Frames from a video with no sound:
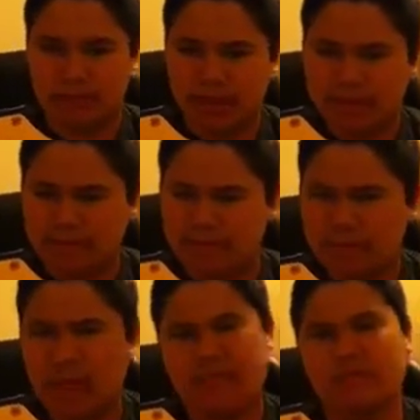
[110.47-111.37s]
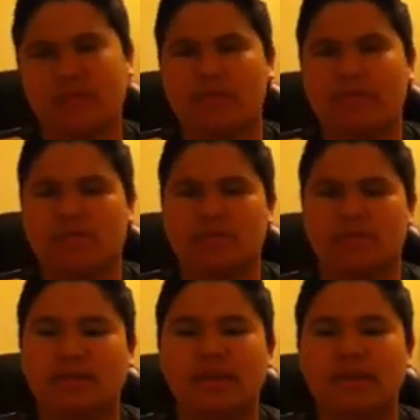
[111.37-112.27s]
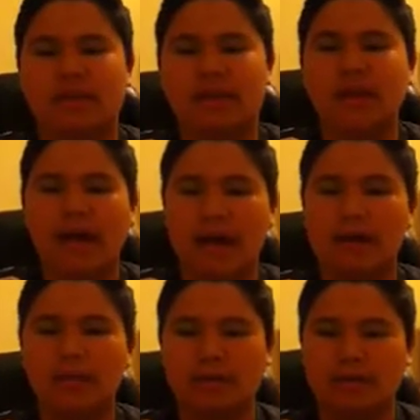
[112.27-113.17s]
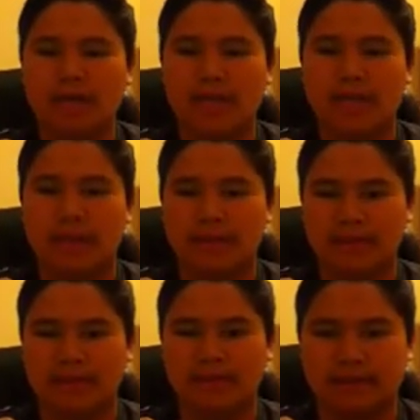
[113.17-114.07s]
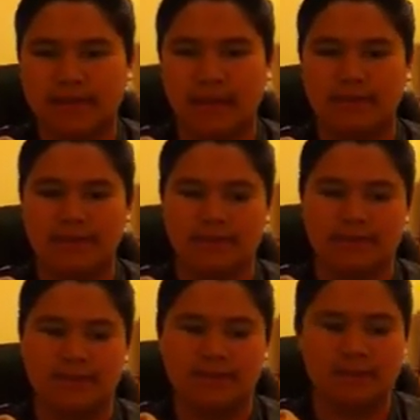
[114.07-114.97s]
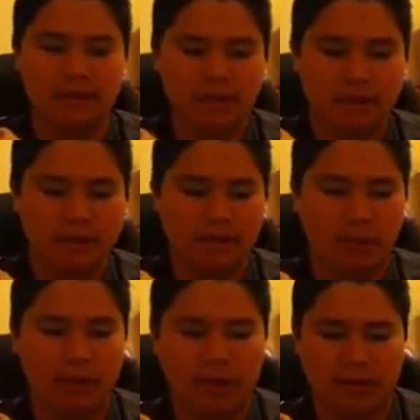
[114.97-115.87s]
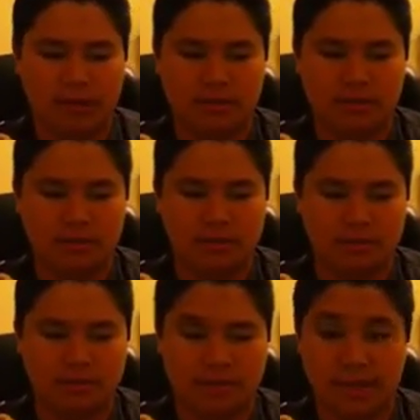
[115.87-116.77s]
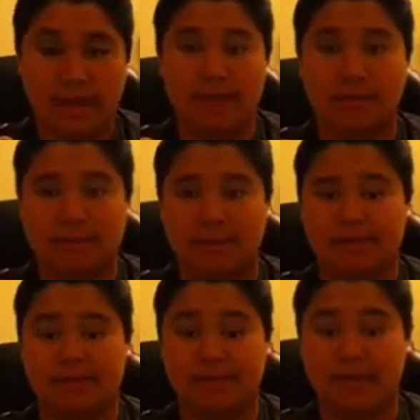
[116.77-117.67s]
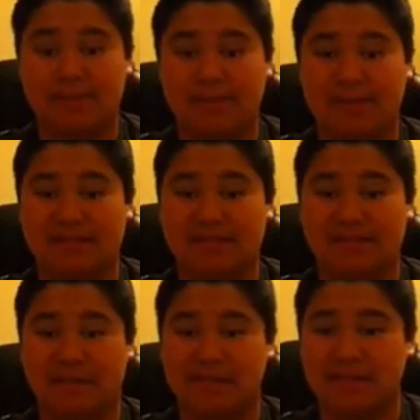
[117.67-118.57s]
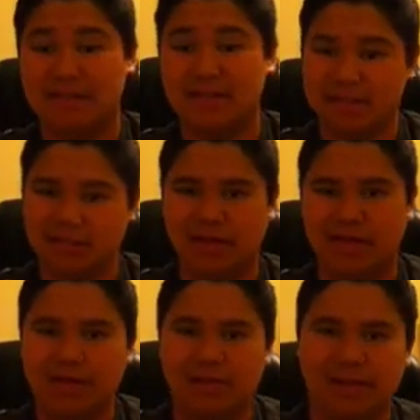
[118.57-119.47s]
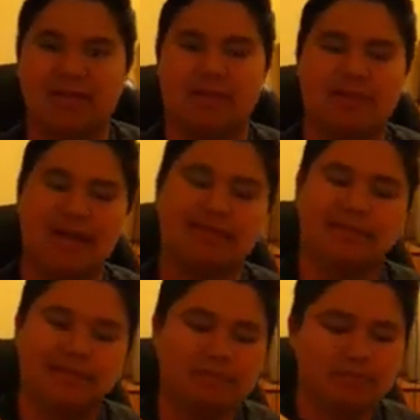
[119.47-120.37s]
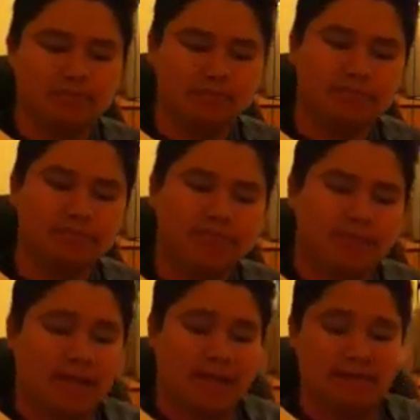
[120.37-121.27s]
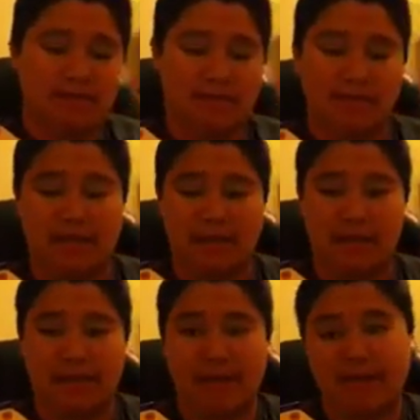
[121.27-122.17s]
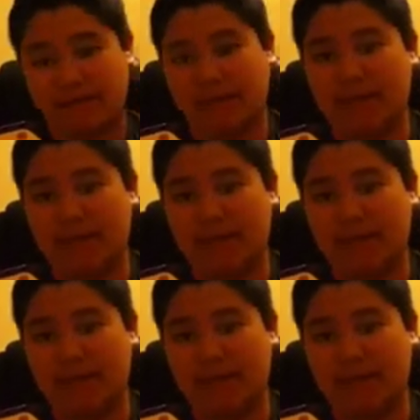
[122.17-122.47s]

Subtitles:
Just possibly coming soon, because I didn't want to say a particular time, because I didn't want to set a particular time, because if I didn't do it, I didn't want to let them down. And I've done that a lot in the past, where I